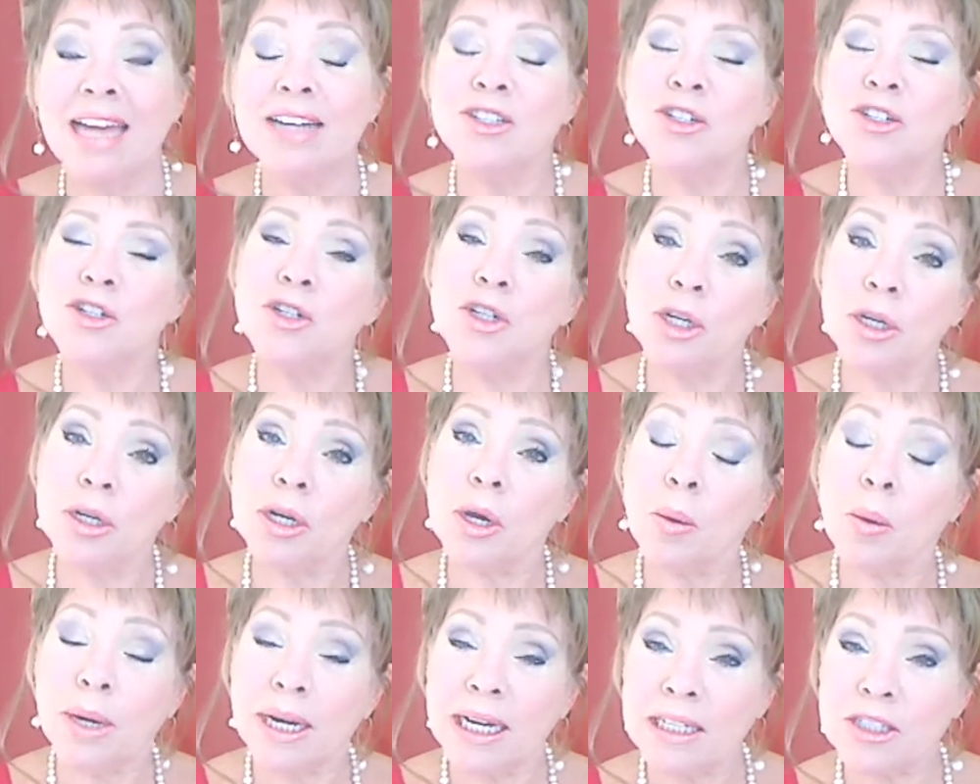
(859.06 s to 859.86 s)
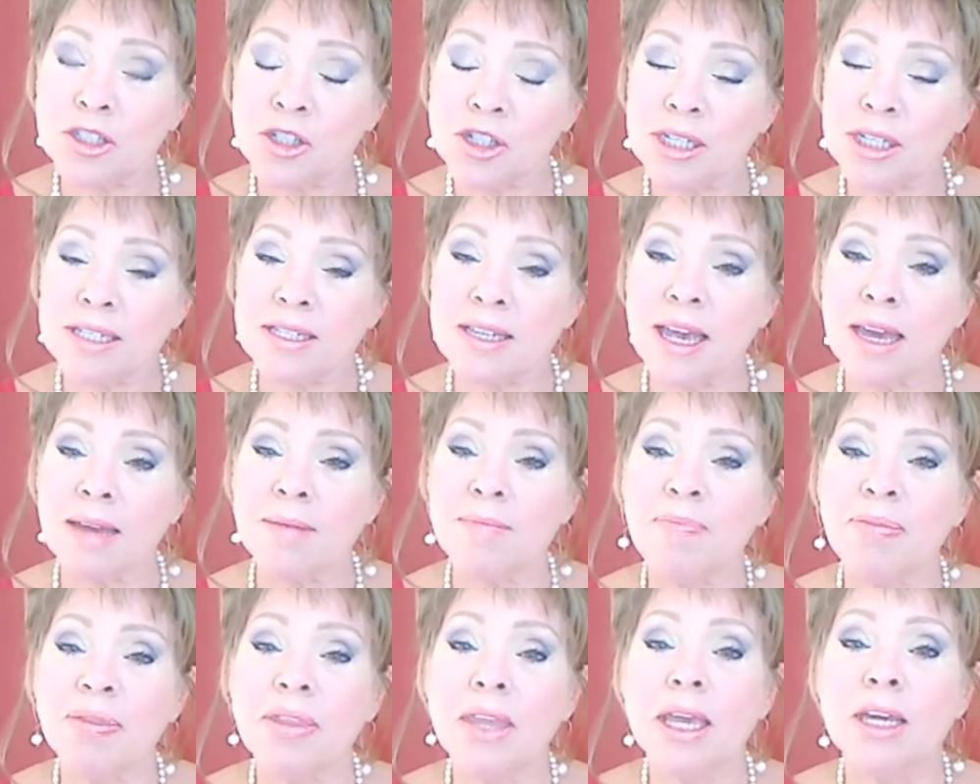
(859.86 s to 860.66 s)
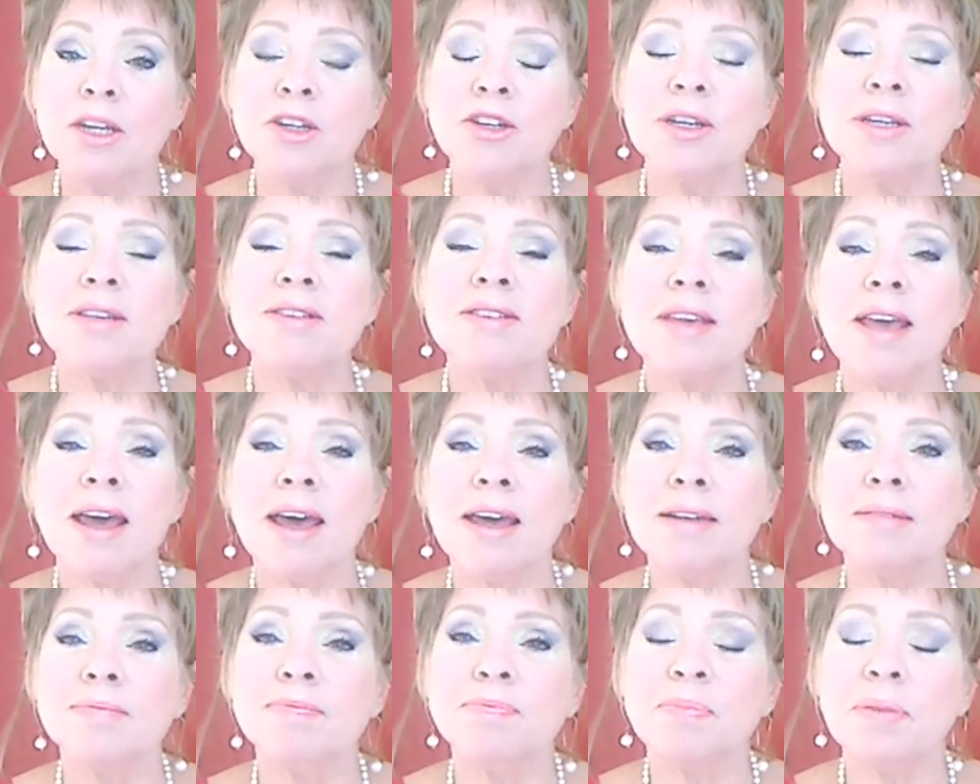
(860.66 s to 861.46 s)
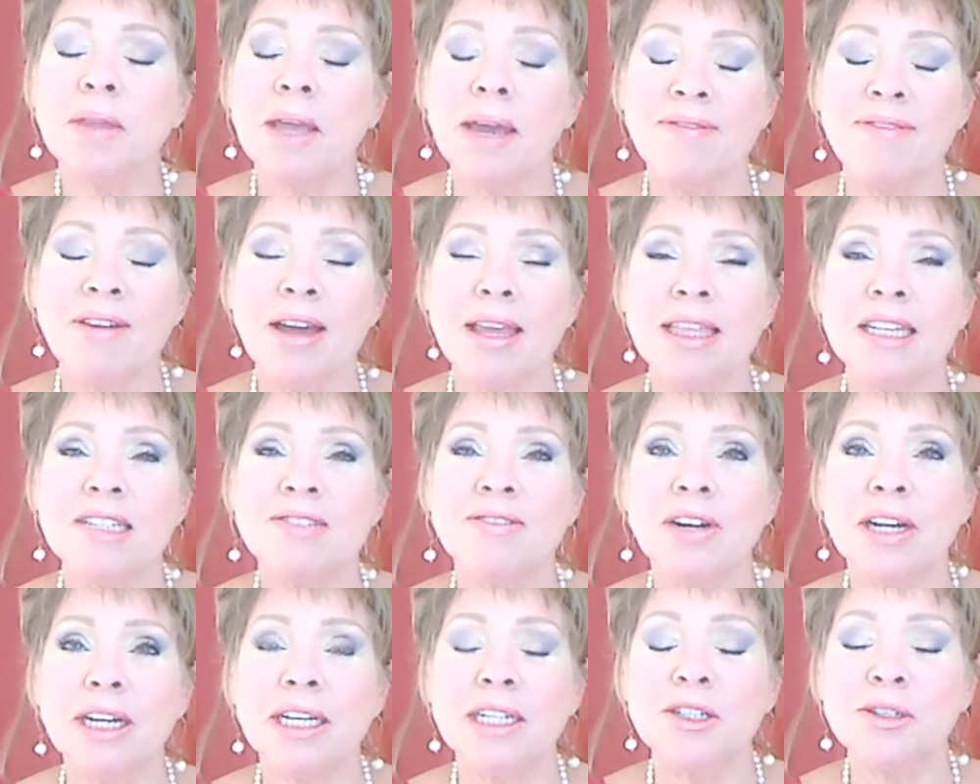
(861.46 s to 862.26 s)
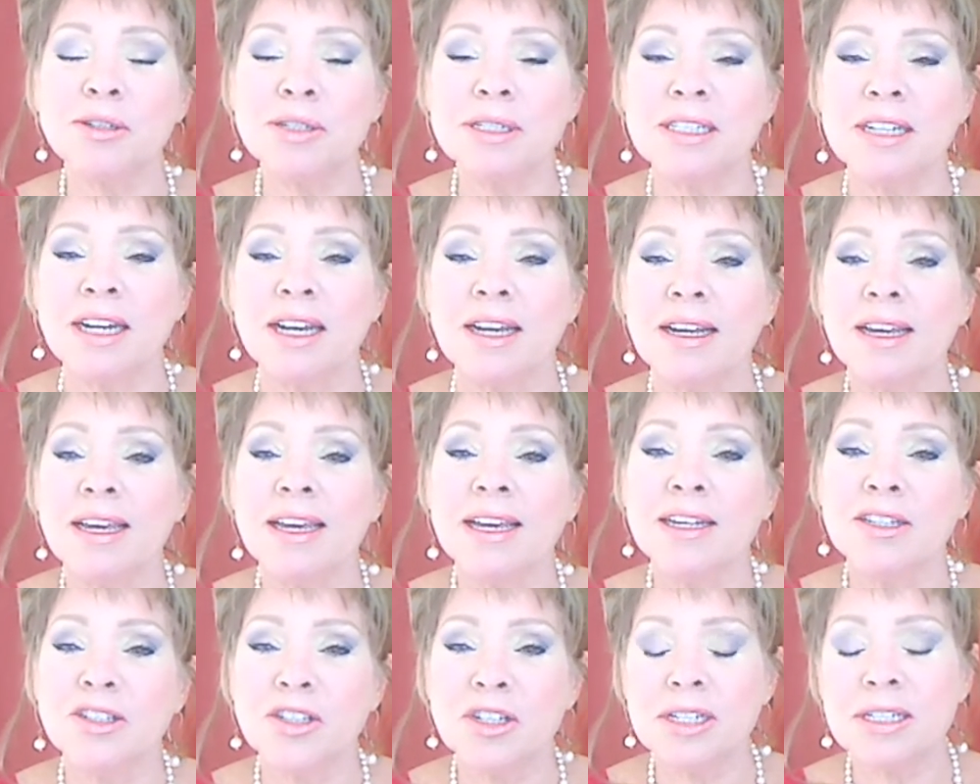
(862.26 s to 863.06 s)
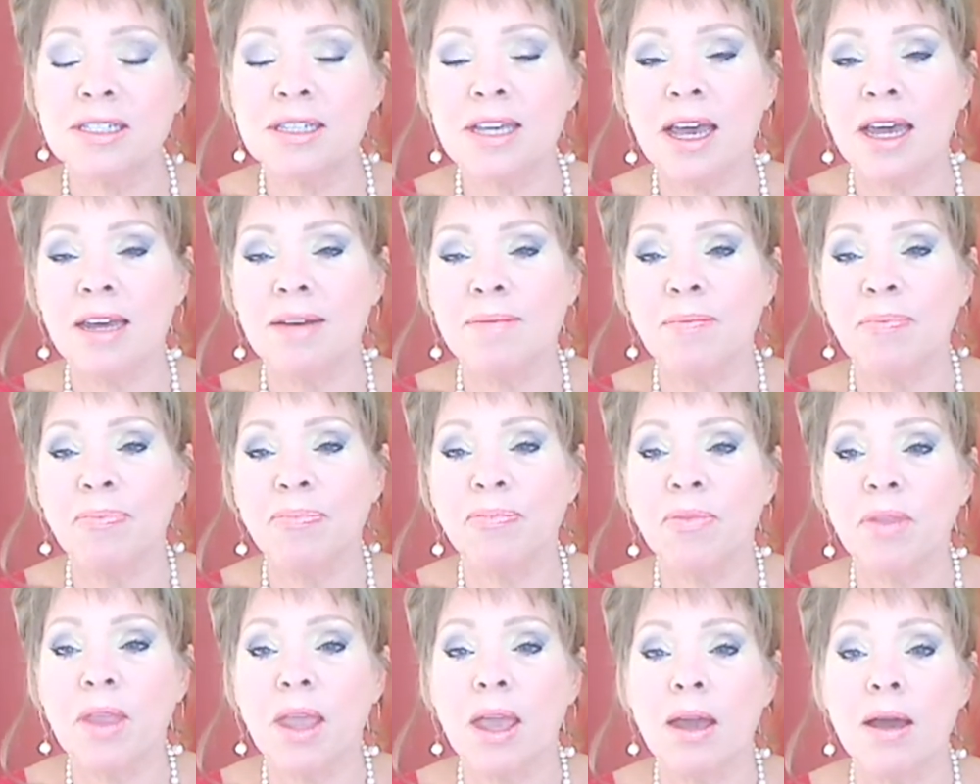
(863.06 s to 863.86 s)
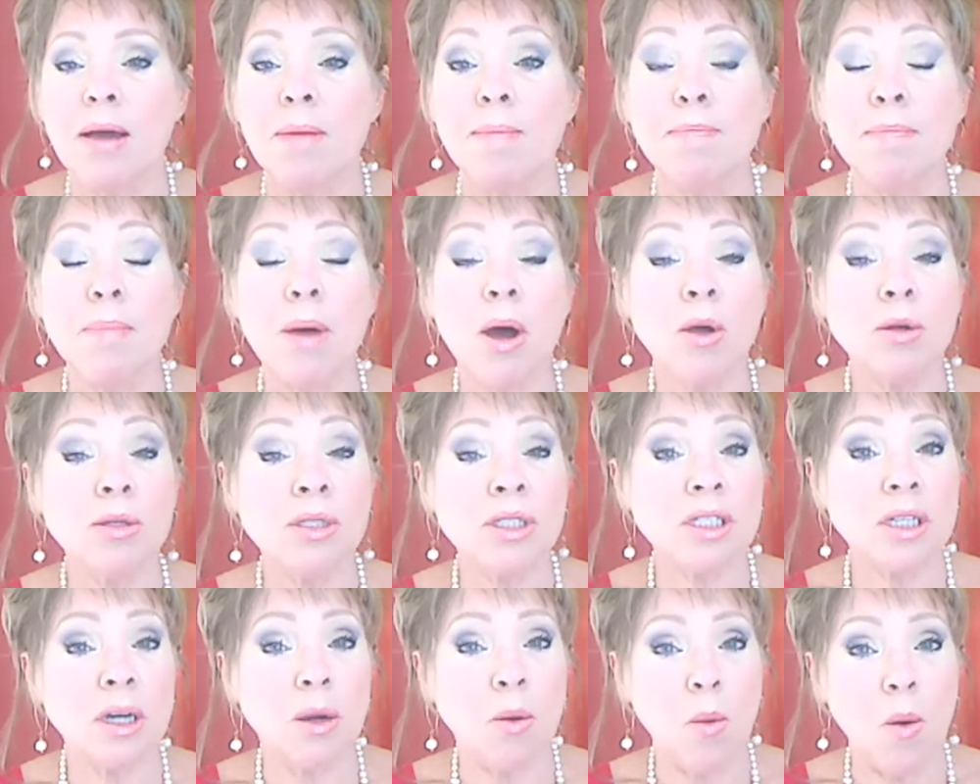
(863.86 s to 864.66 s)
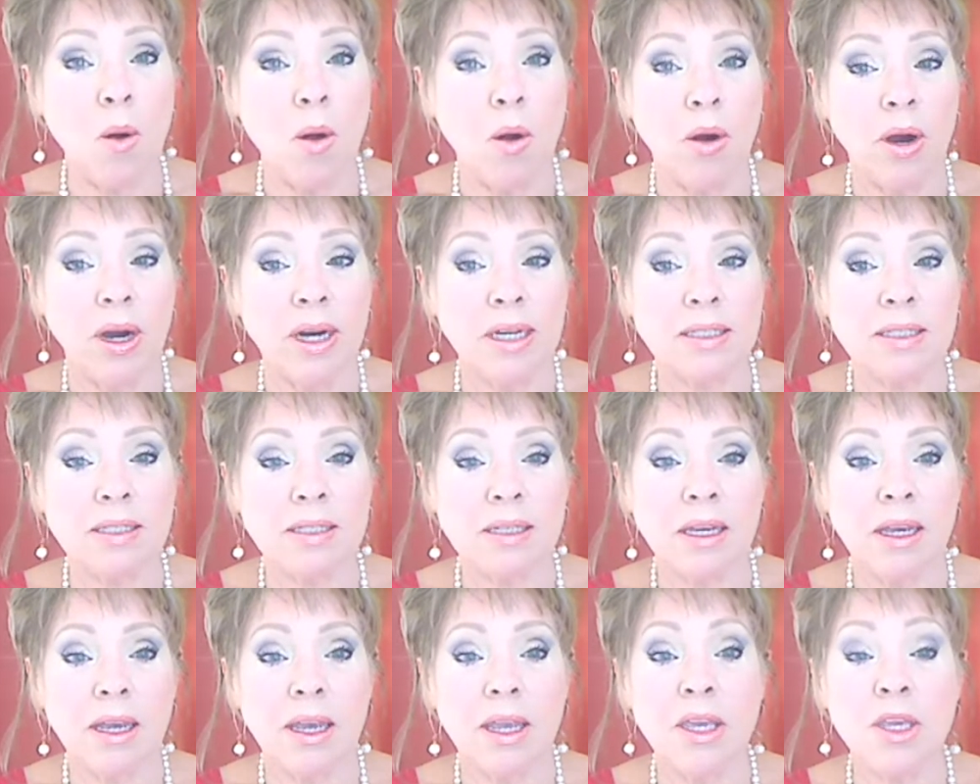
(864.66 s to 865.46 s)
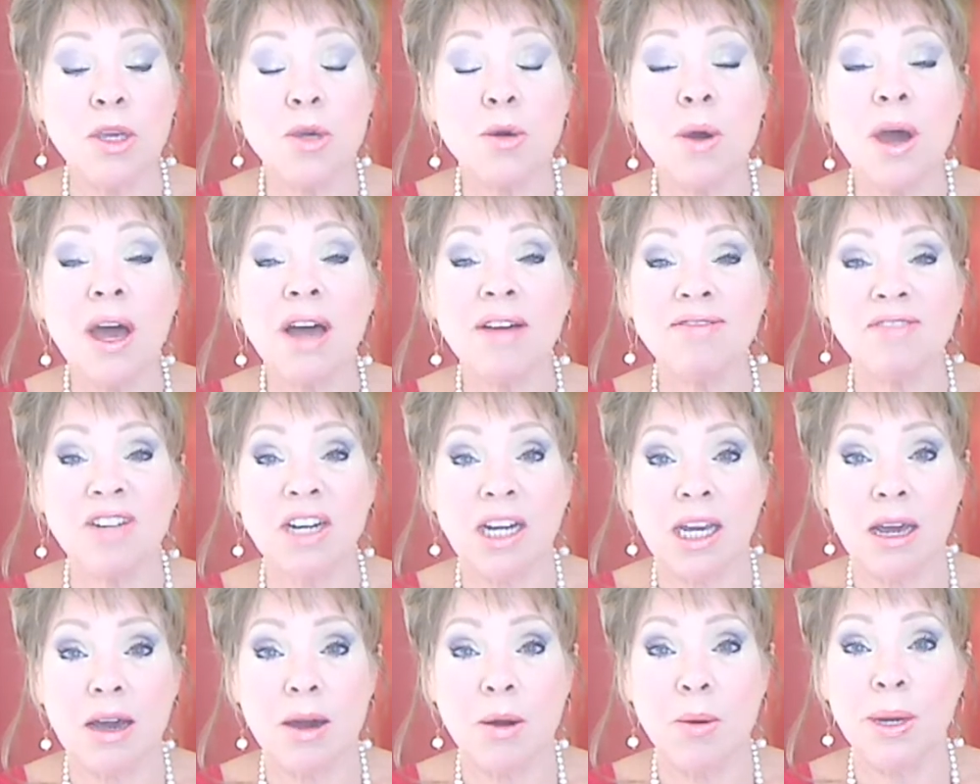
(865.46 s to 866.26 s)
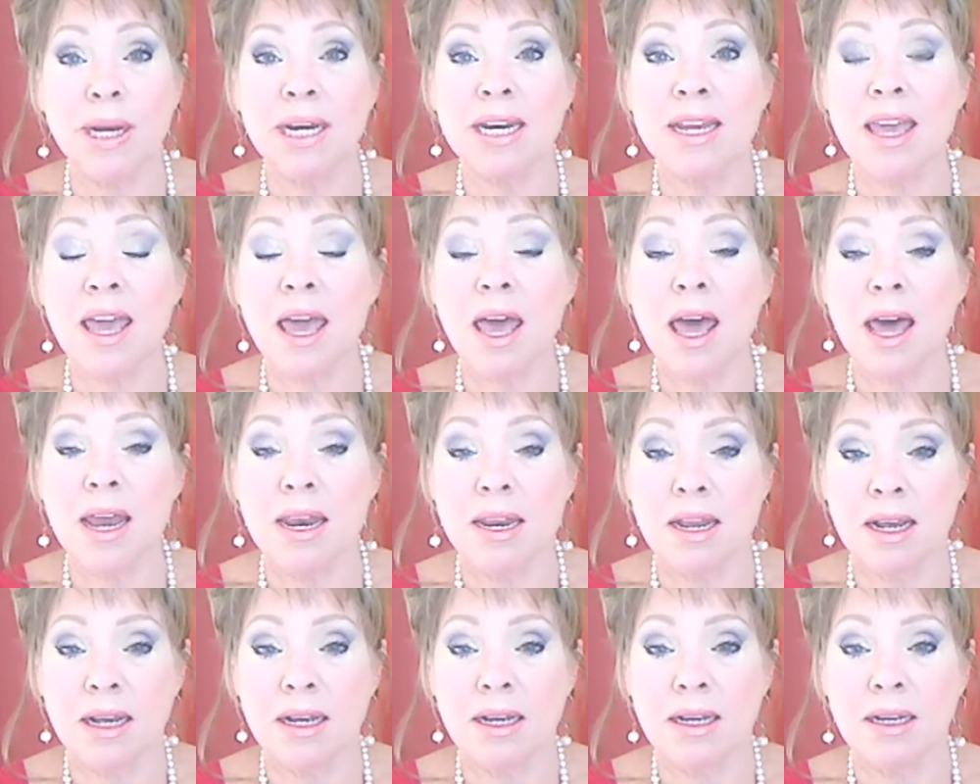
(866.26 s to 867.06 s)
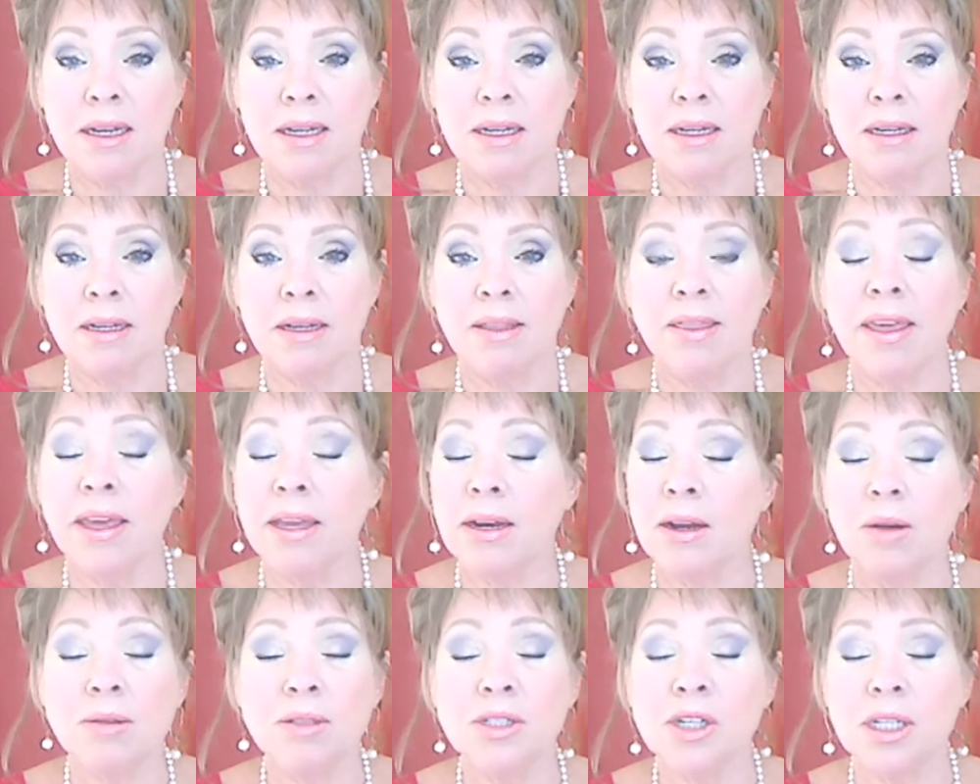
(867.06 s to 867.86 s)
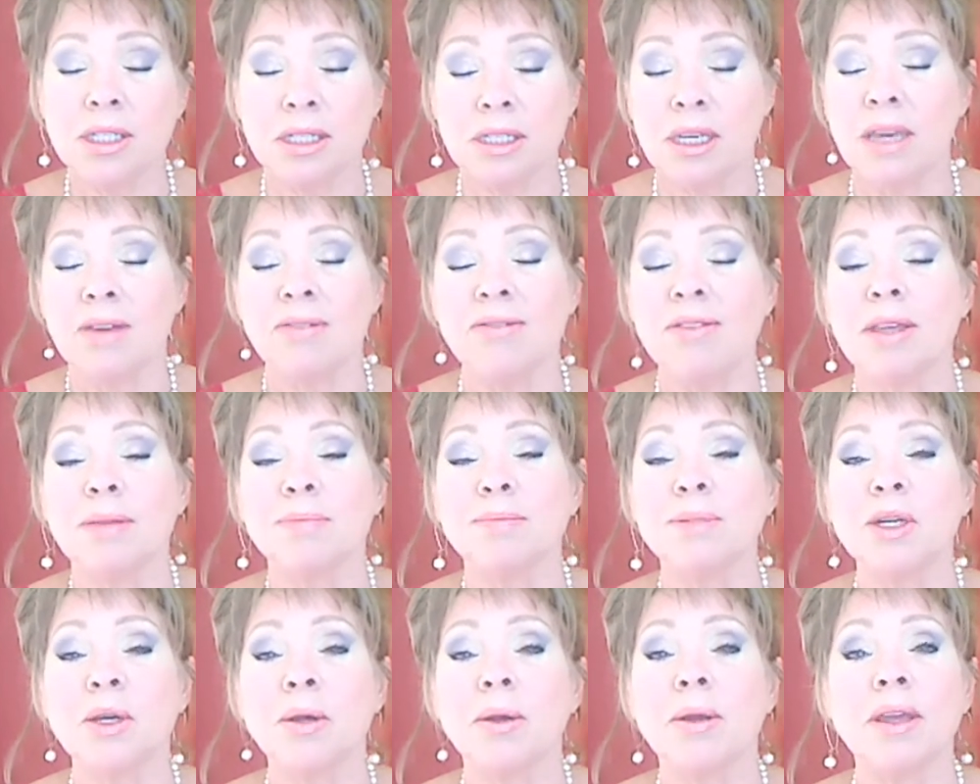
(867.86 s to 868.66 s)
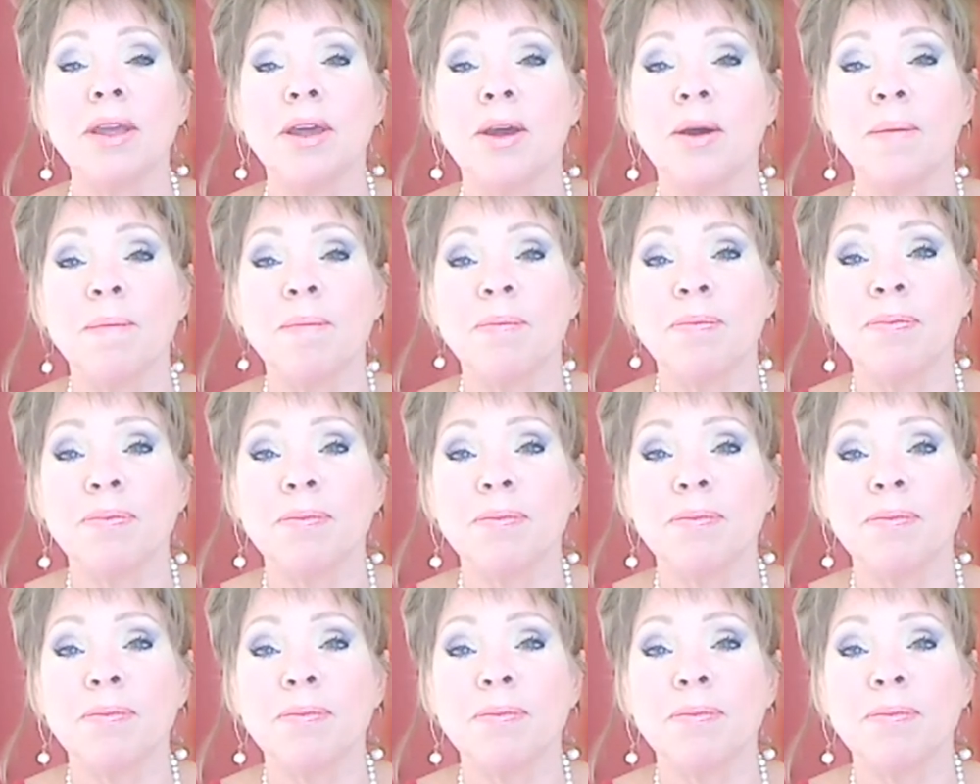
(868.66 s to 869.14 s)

And do you know what else she said? She said, I find this very interesting. She said, most awards you have to go and get. They don't just give them to you.